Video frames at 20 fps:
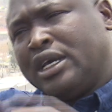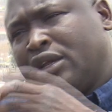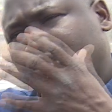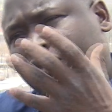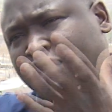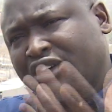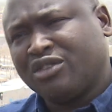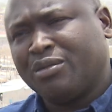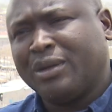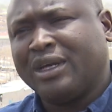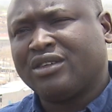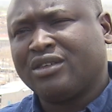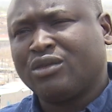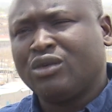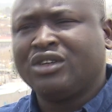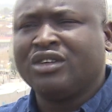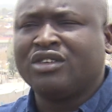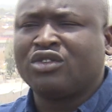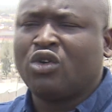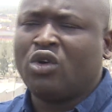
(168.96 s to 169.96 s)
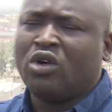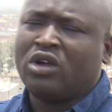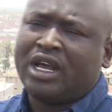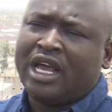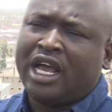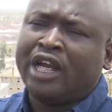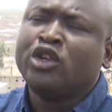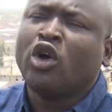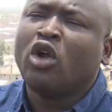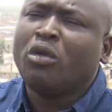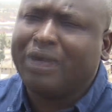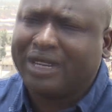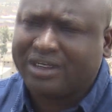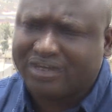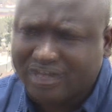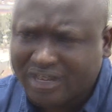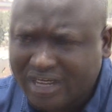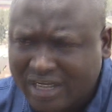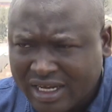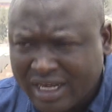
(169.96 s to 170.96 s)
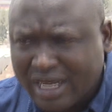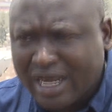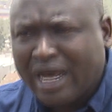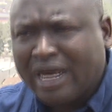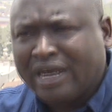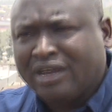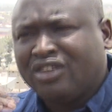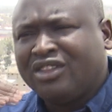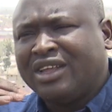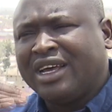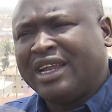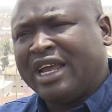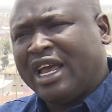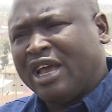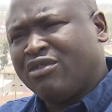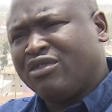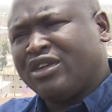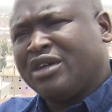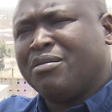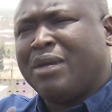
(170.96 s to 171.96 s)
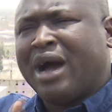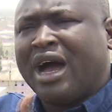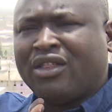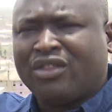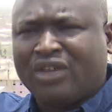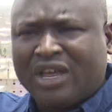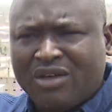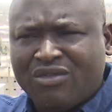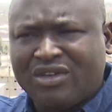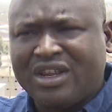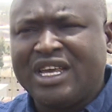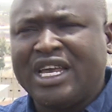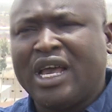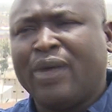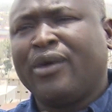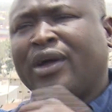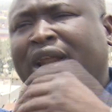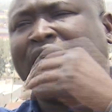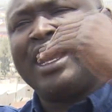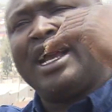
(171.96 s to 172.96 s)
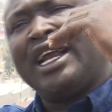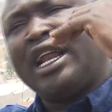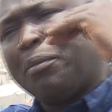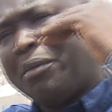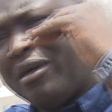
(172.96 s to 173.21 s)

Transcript: investment, which is called endowment. Then every month, every year, we're going to get a